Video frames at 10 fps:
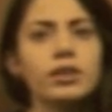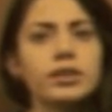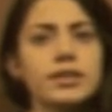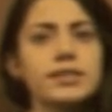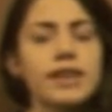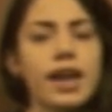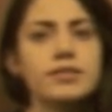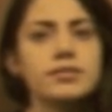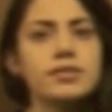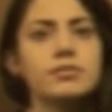these
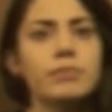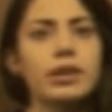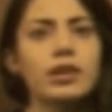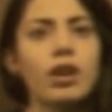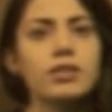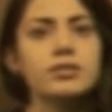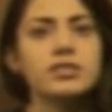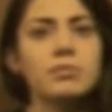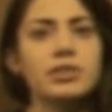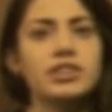acids may cause
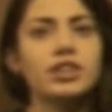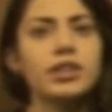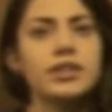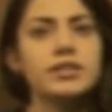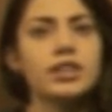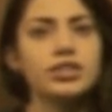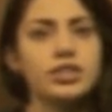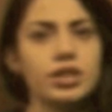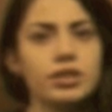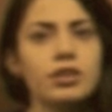
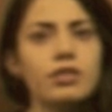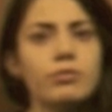demineralization,